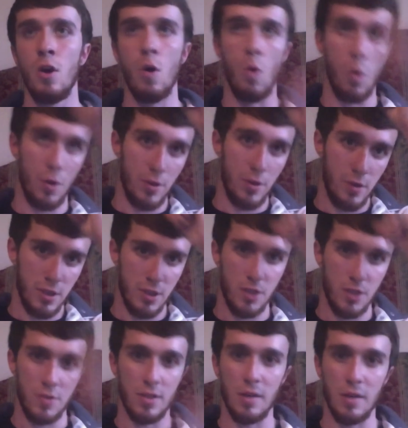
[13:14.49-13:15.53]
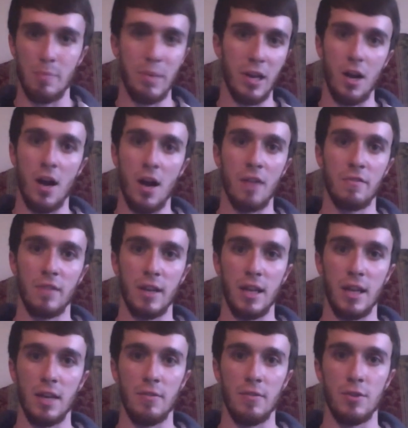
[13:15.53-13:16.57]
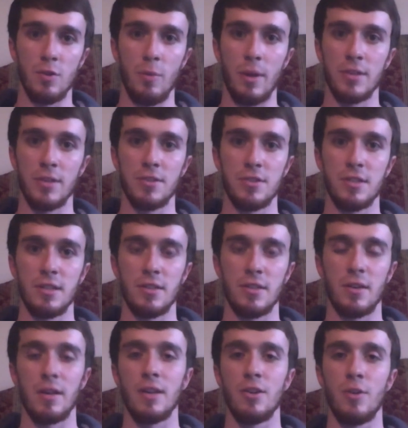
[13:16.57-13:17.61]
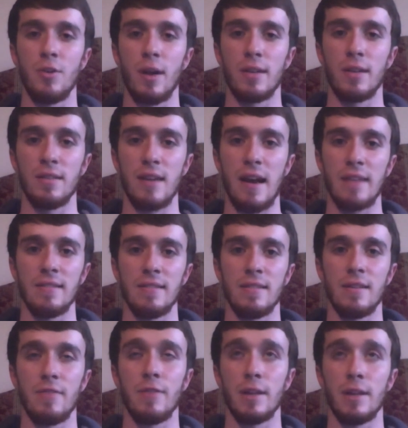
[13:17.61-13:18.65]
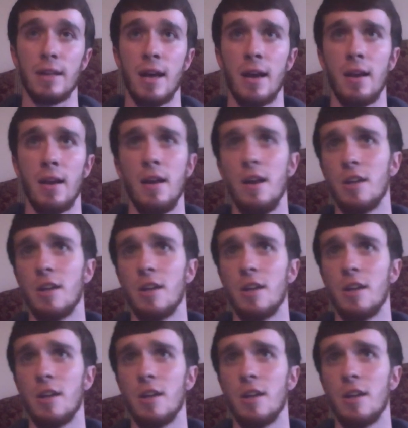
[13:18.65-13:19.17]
or you can just use him to pick off like individual monsters to start getting direct attacks and stuff like that.